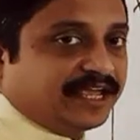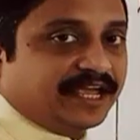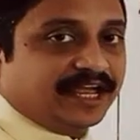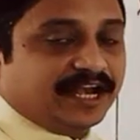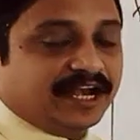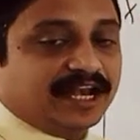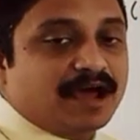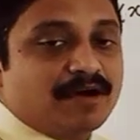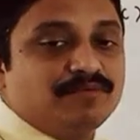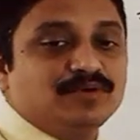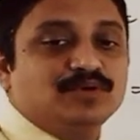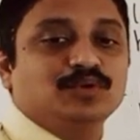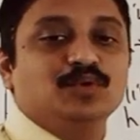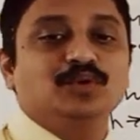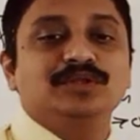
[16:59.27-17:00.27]
And now you
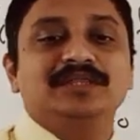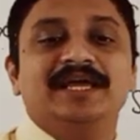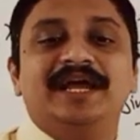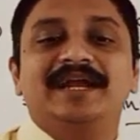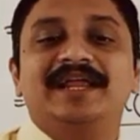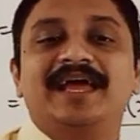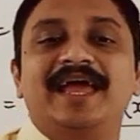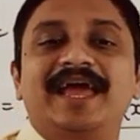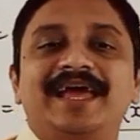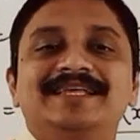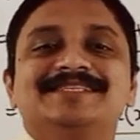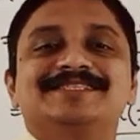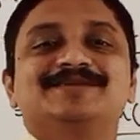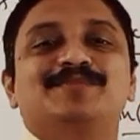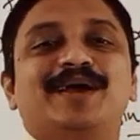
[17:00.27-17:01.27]
know that
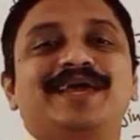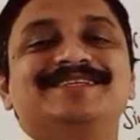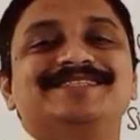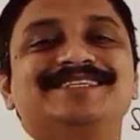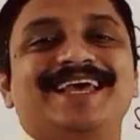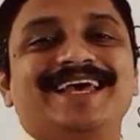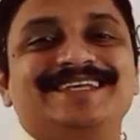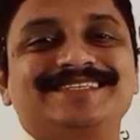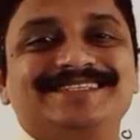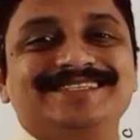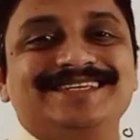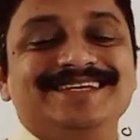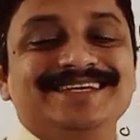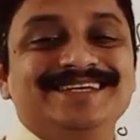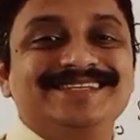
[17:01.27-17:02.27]
s minus s,
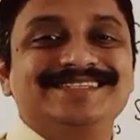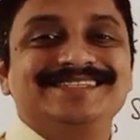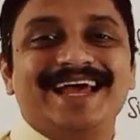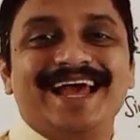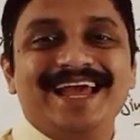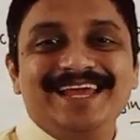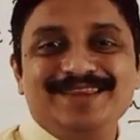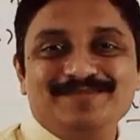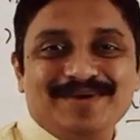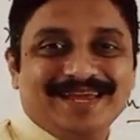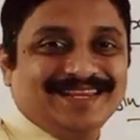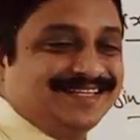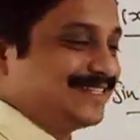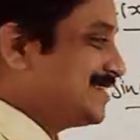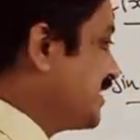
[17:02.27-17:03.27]
sin
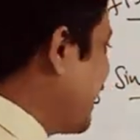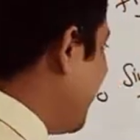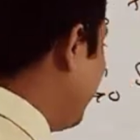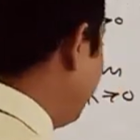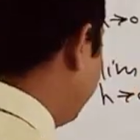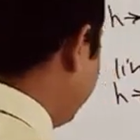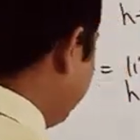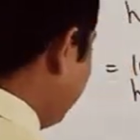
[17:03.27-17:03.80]
minus sin,